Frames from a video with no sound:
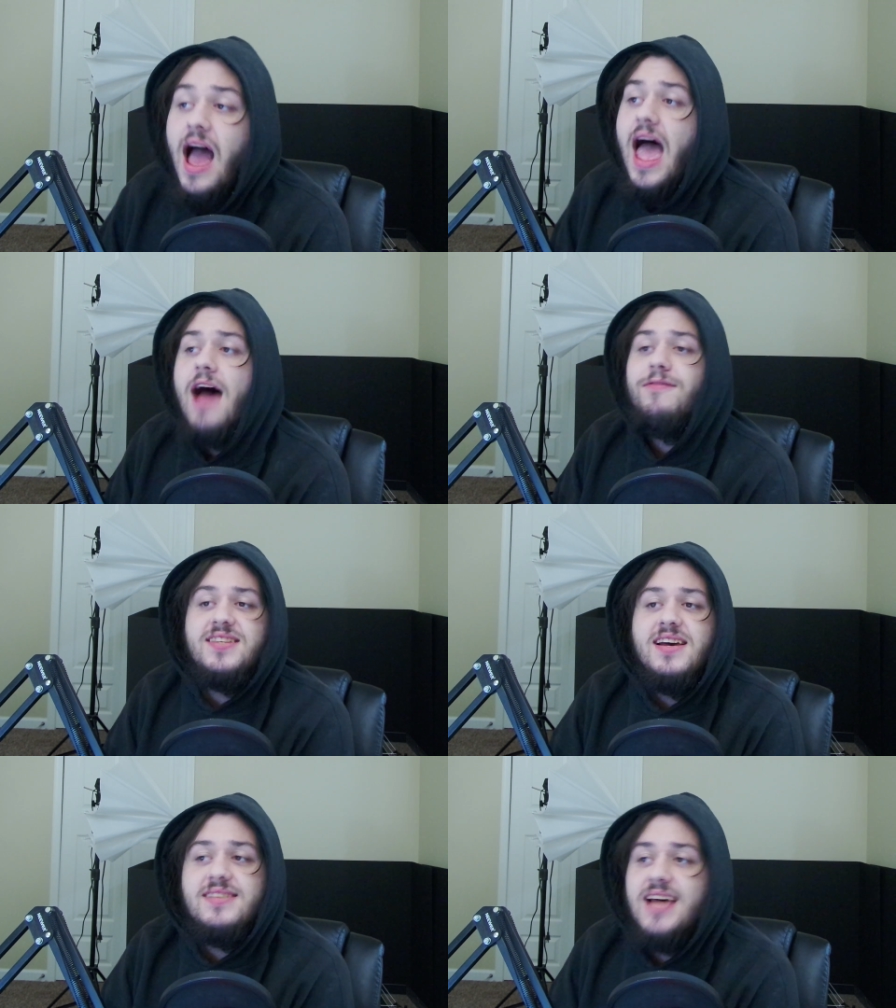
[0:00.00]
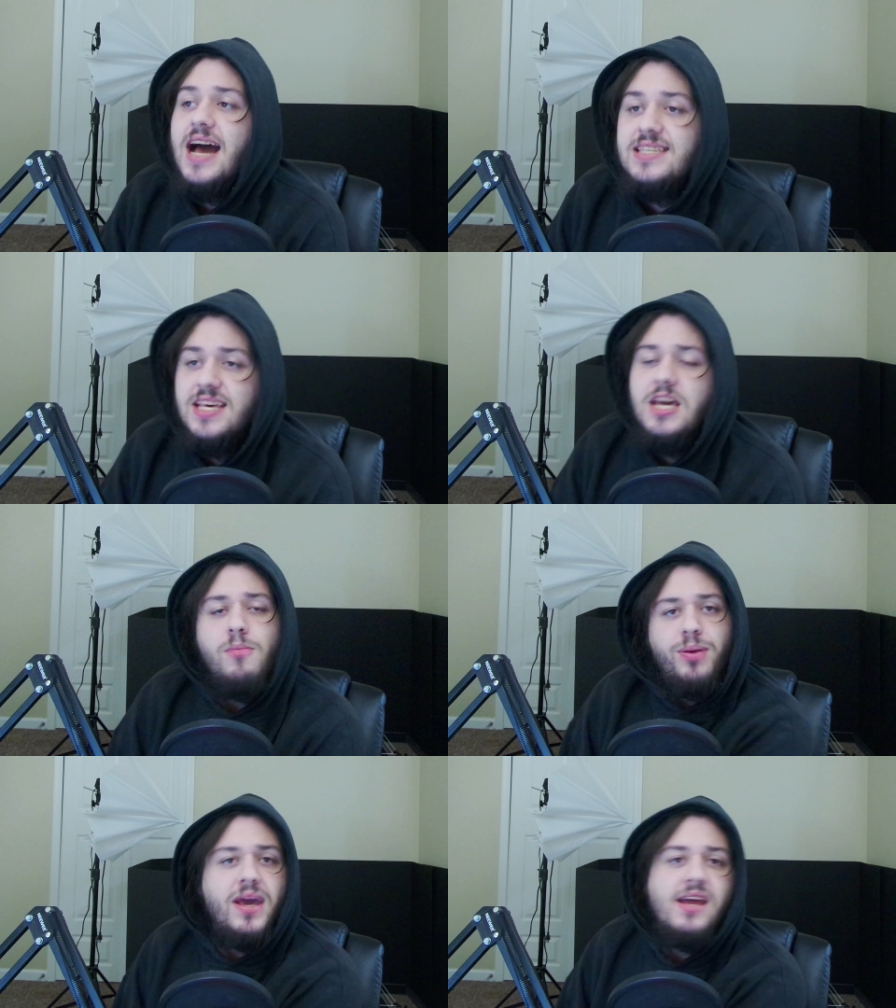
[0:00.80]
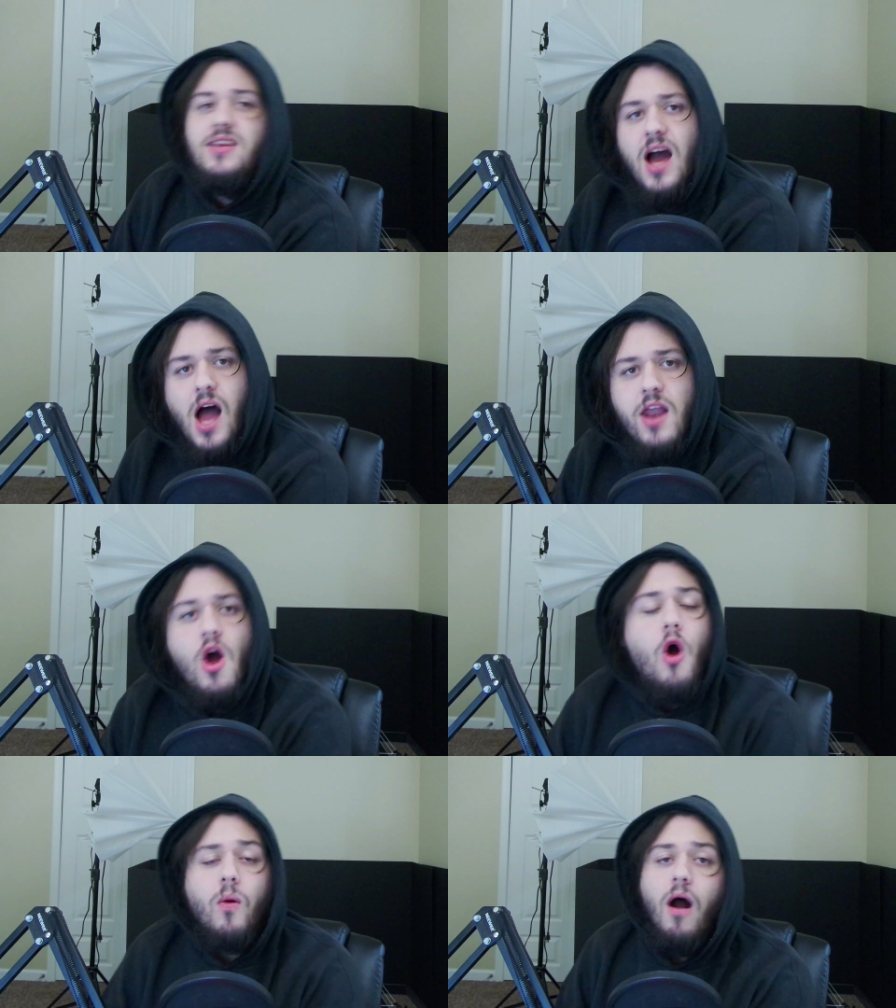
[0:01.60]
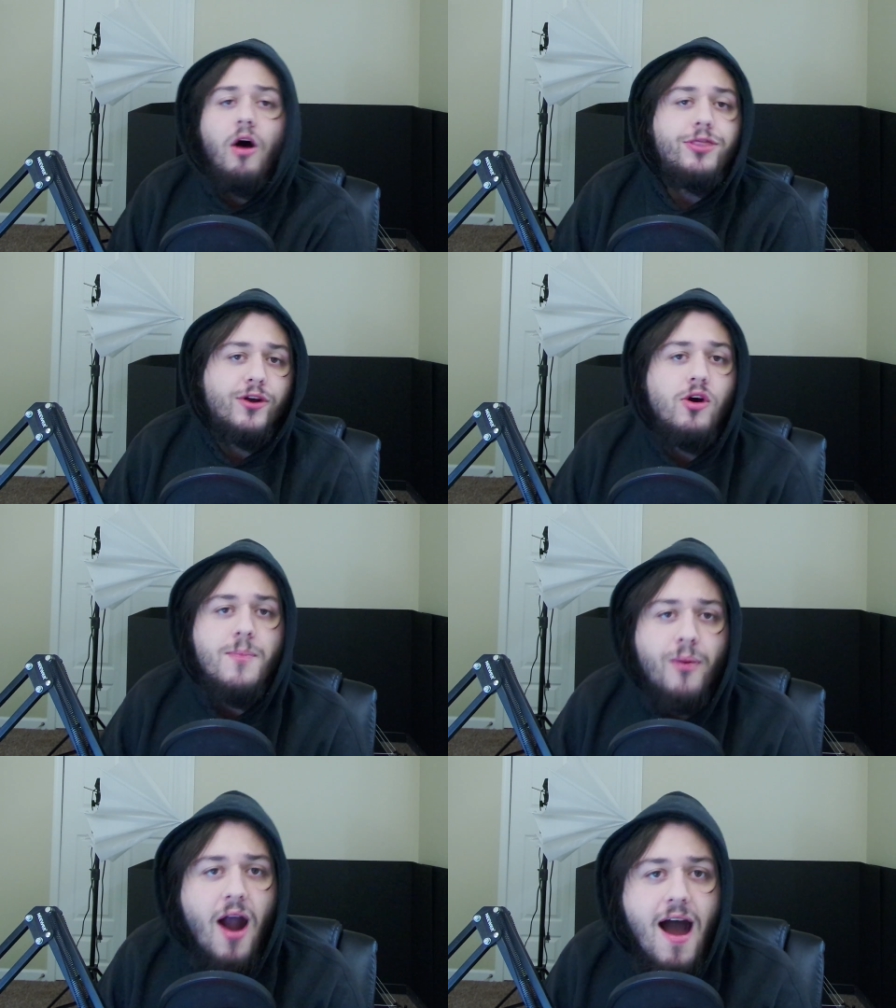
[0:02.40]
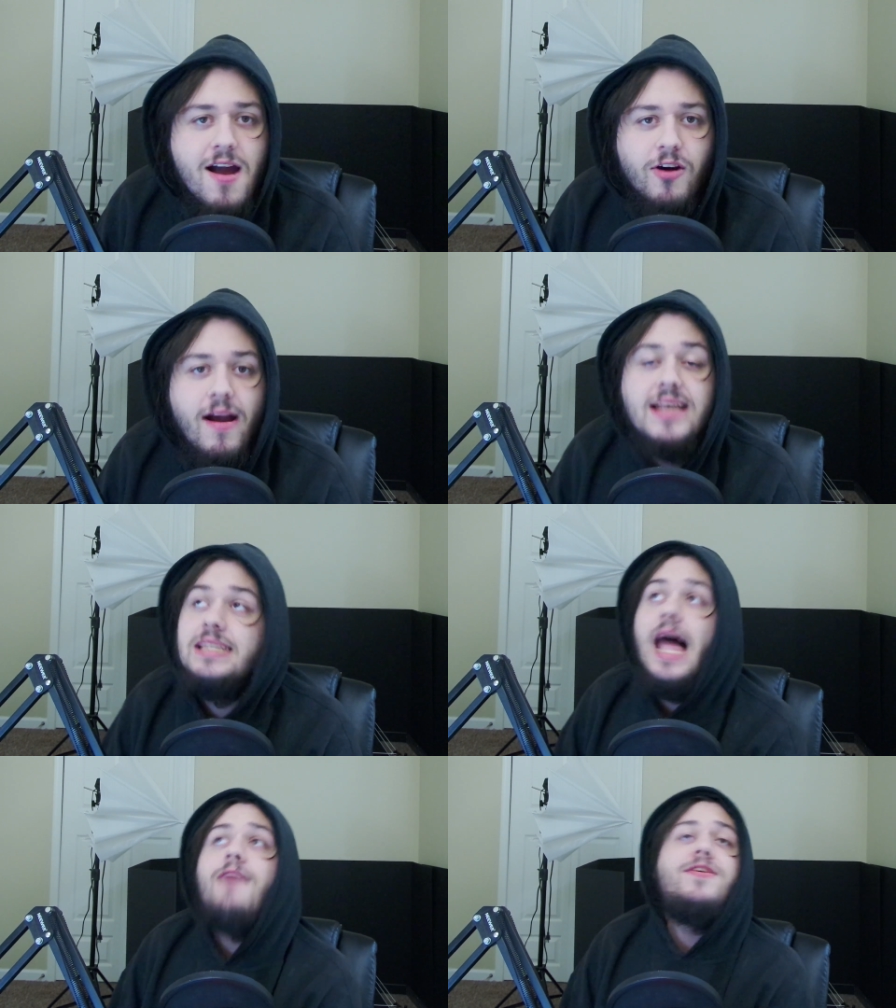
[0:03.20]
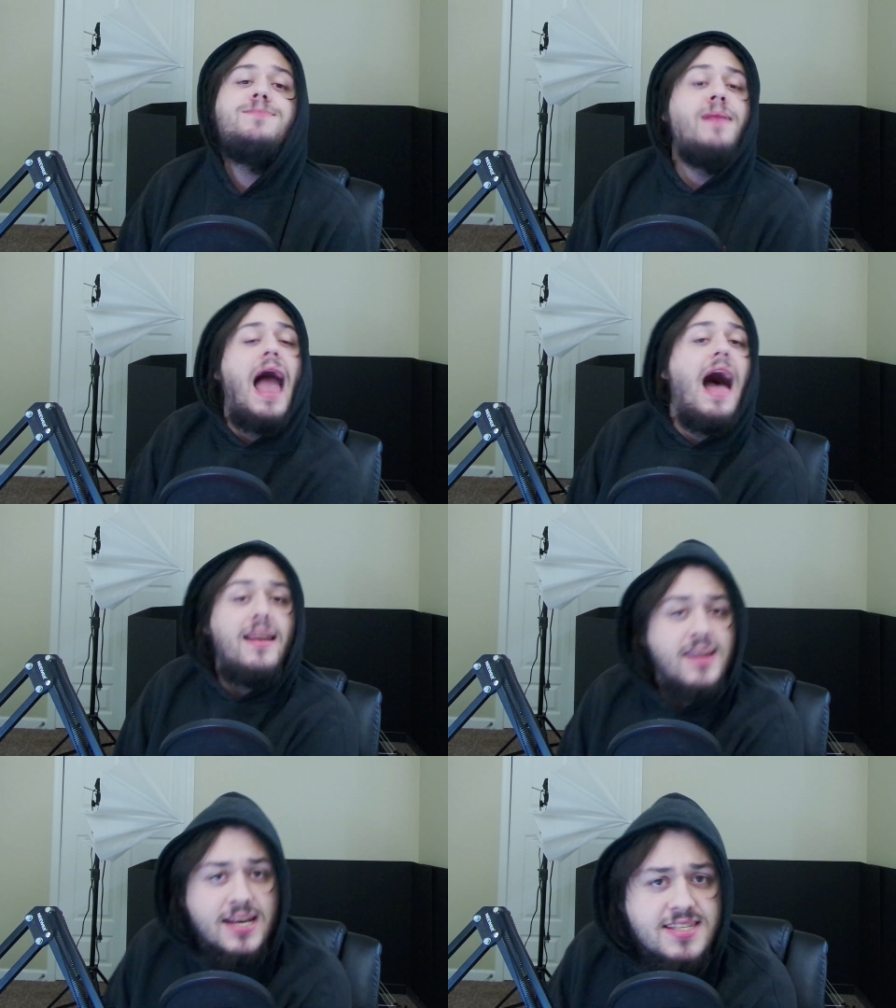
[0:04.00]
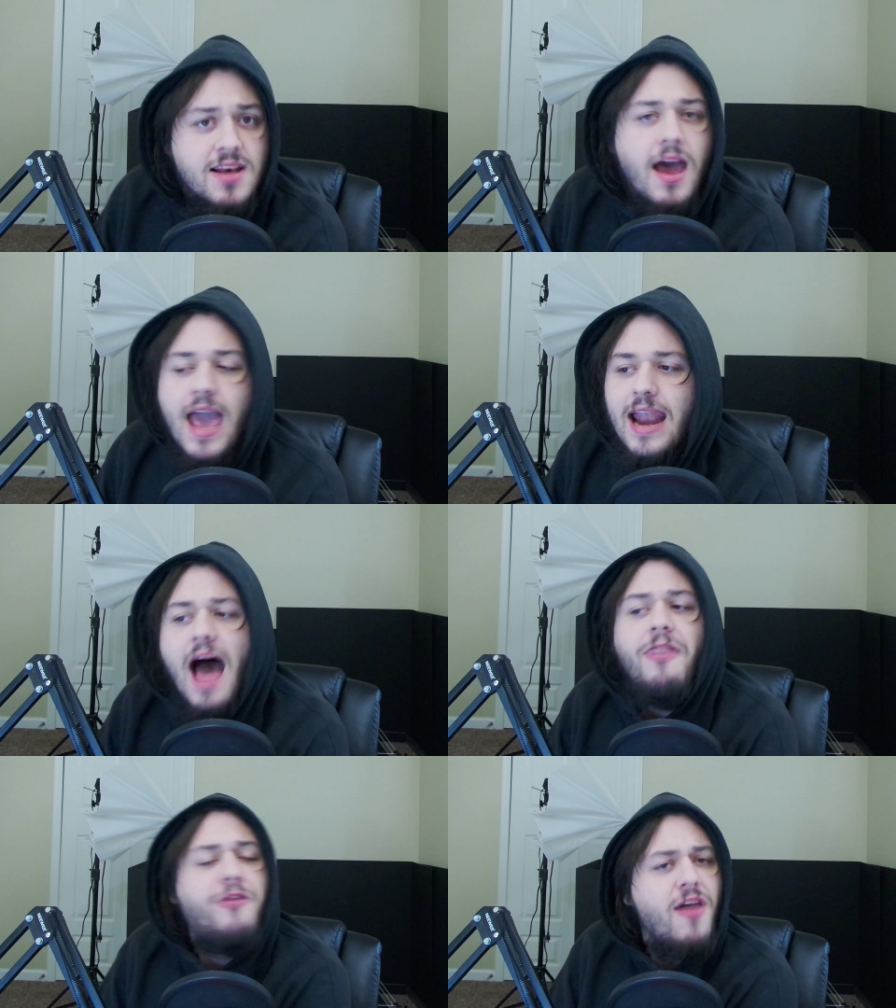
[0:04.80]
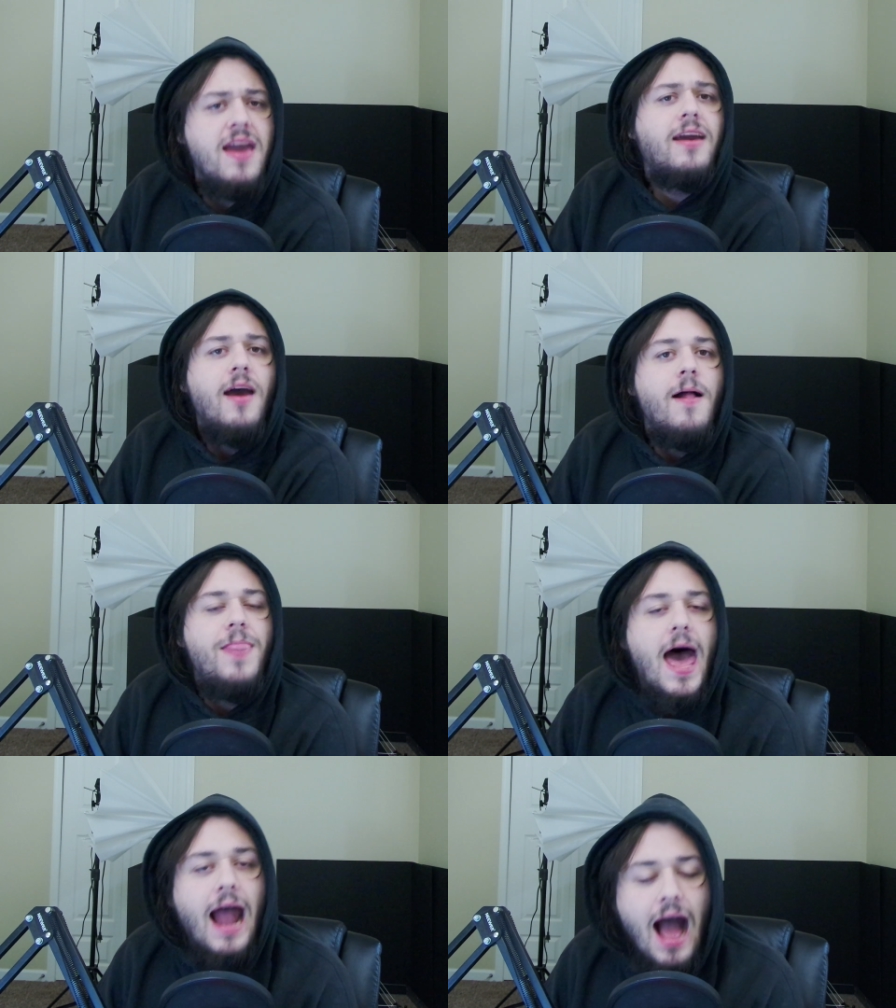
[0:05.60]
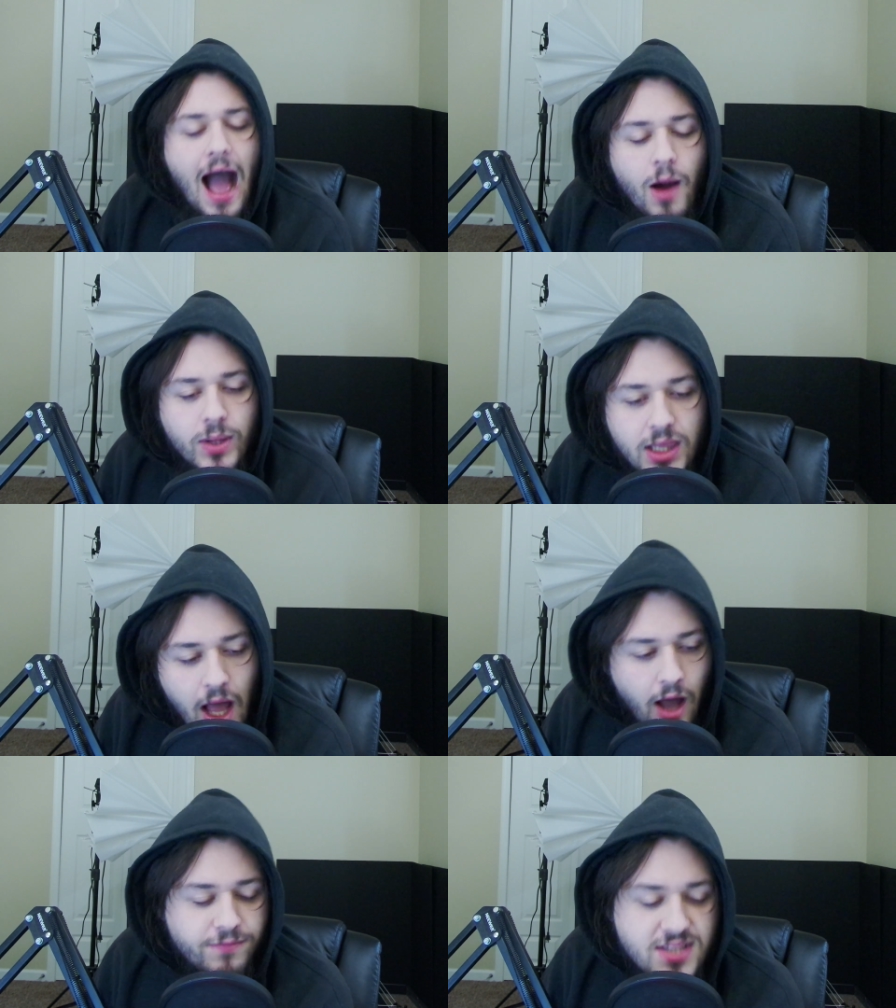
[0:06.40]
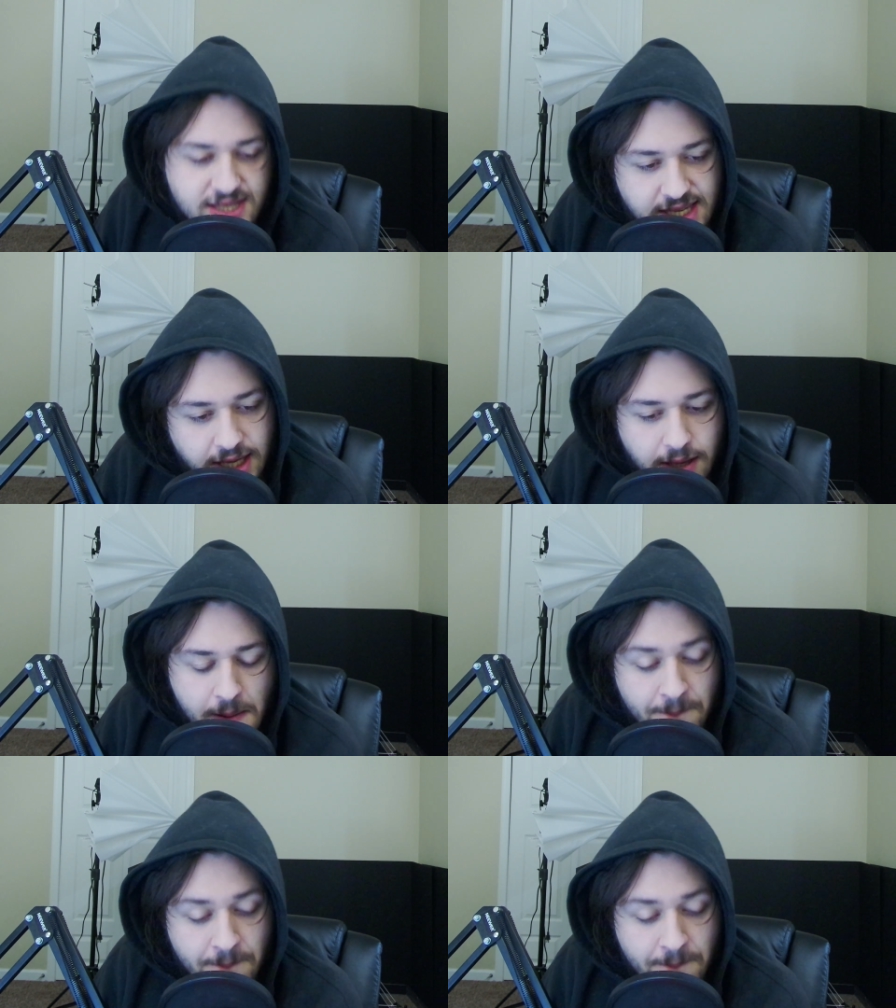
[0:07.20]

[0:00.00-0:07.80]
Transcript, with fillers: Ever since I seen Pete Dunne roll through a Progress, Love Is Blindness, and I think that I would love to see